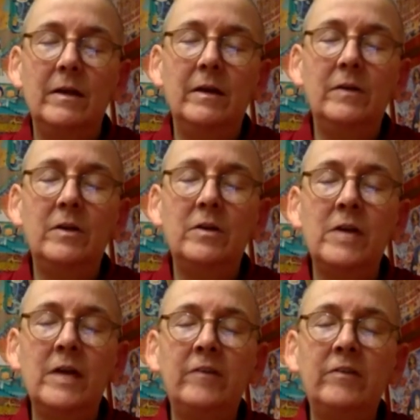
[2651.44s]
And our
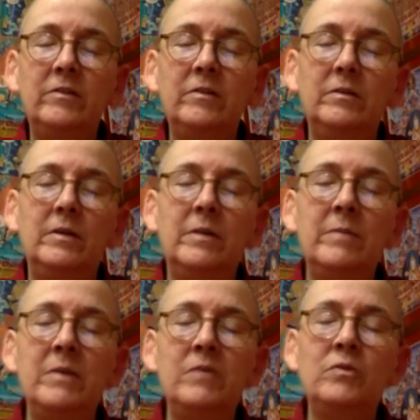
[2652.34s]
next
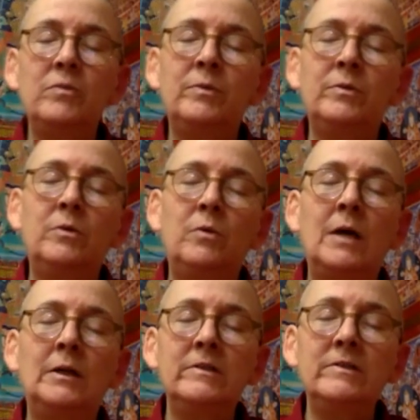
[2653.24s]
immeasurable
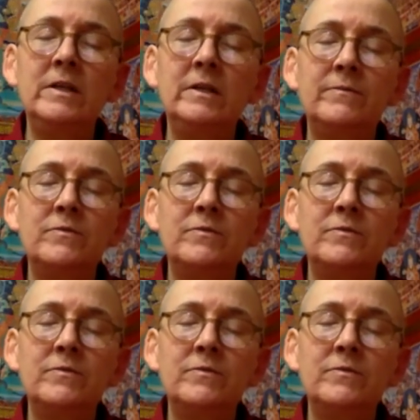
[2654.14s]
quality of